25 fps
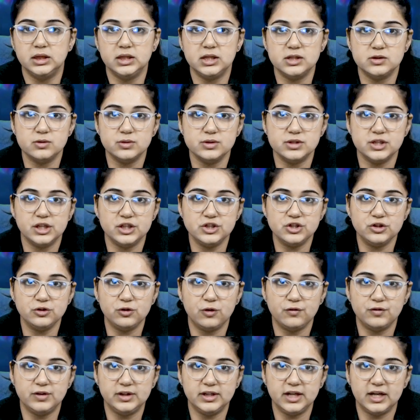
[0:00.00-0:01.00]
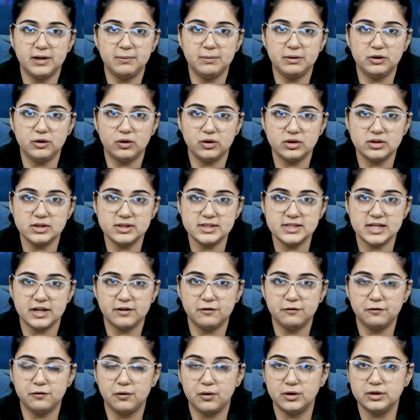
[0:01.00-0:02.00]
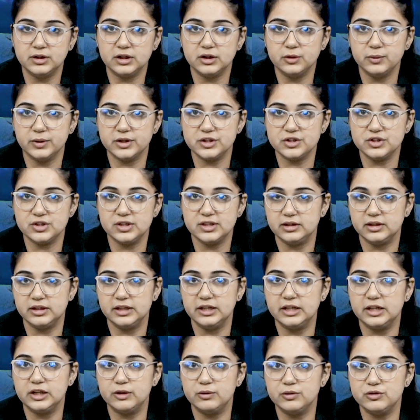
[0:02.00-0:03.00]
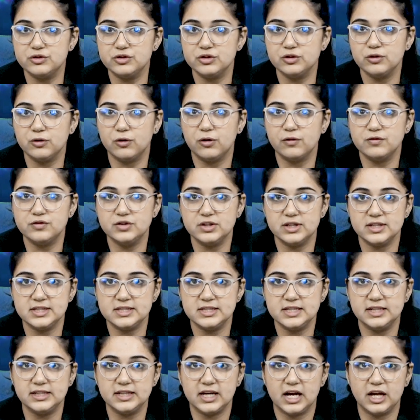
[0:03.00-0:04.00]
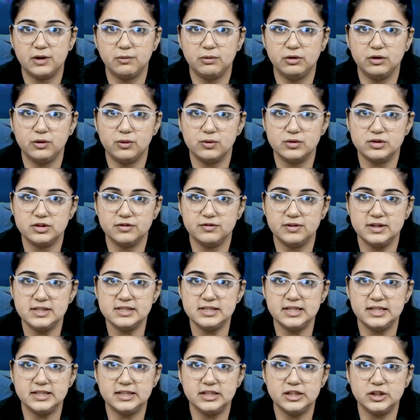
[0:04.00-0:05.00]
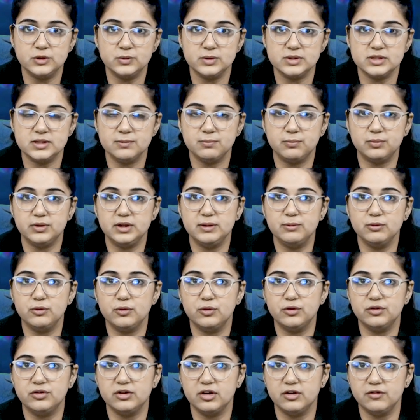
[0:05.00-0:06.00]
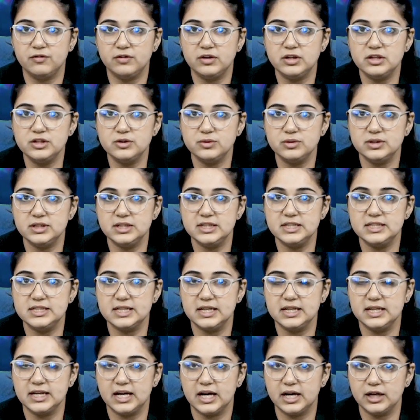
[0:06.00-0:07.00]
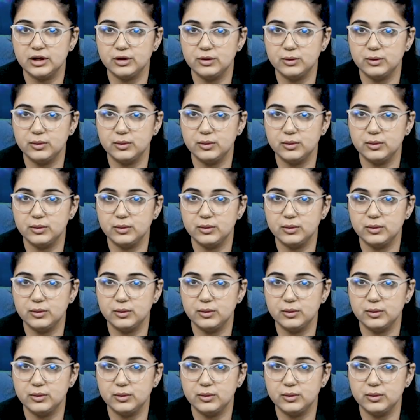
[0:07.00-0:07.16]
The Association of DNB Doctors and FODA questioned the inclusion of GST in annual course fees, leading to a Supreme Court referral to the Delhi High